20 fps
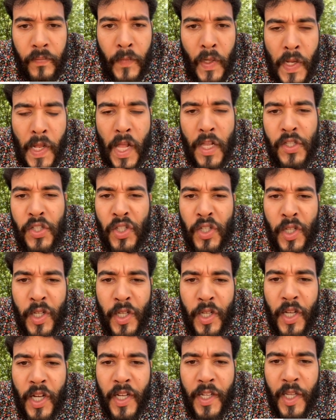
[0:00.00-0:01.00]
And also
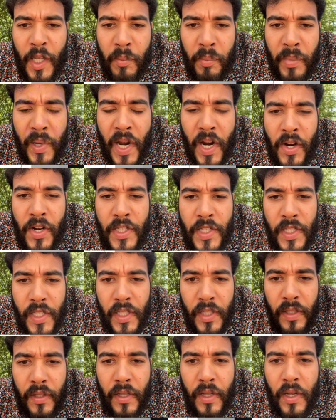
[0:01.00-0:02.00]
a
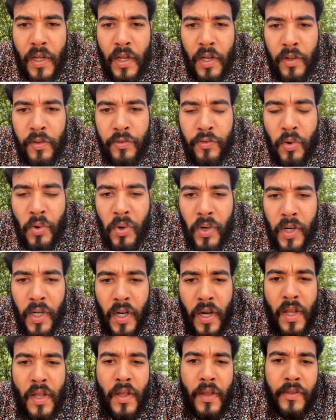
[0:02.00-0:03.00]
comparison
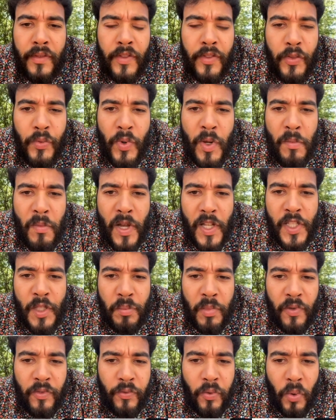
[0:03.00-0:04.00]
for the 3 months
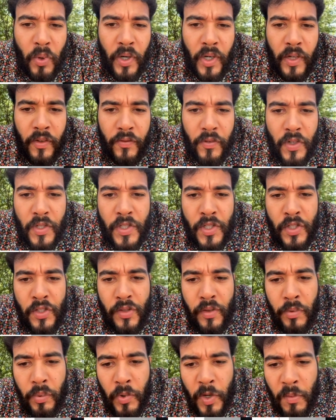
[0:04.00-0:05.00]
before versus
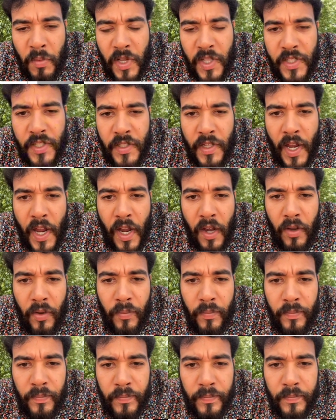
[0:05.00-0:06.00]
the 3 months now.
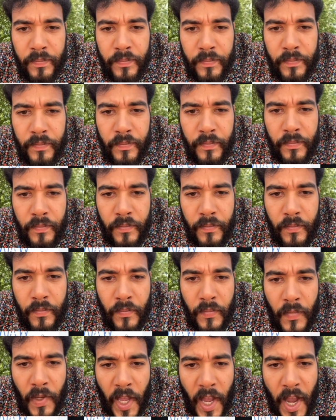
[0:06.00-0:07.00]

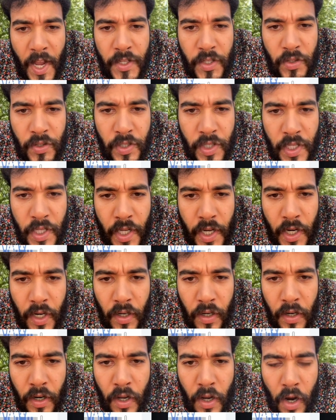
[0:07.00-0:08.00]
As you see
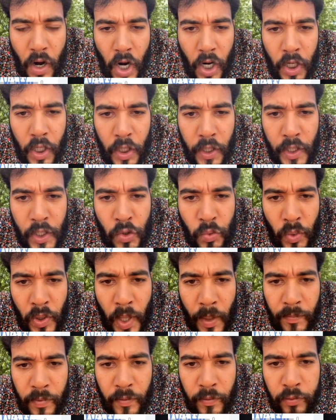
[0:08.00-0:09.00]
here, our clicks went
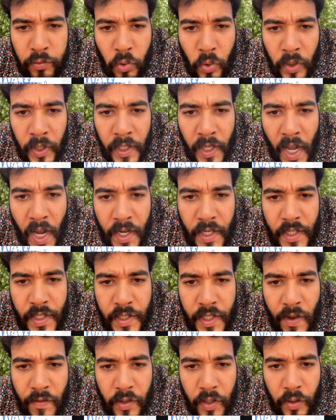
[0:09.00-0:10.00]
up from 49 to
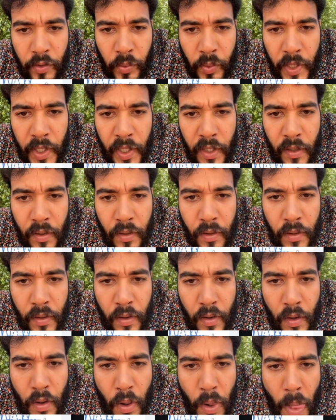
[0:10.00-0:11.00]
73.
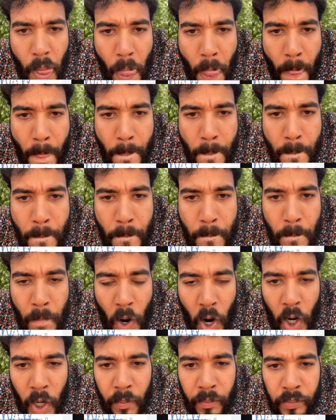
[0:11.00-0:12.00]

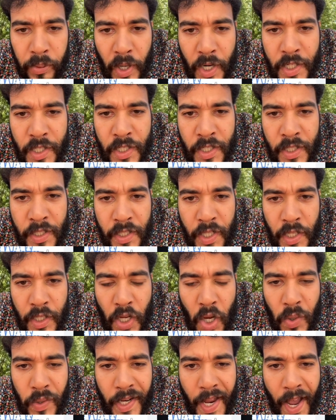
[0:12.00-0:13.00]
Our impressions did
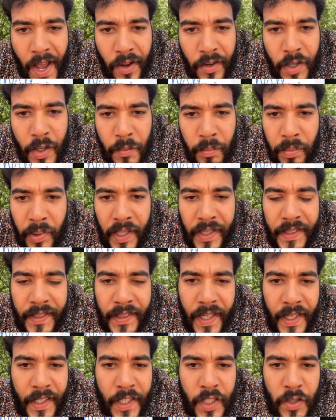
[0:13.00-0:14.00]
go down, but
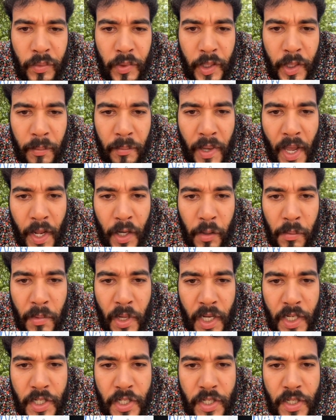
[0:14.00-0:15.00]
that doesn't really matter
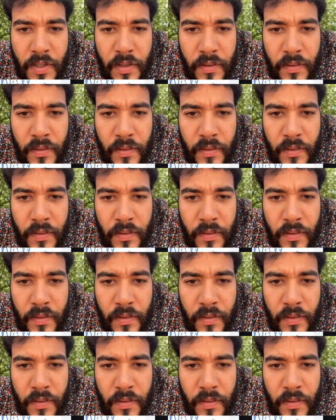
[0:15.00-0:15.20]
much.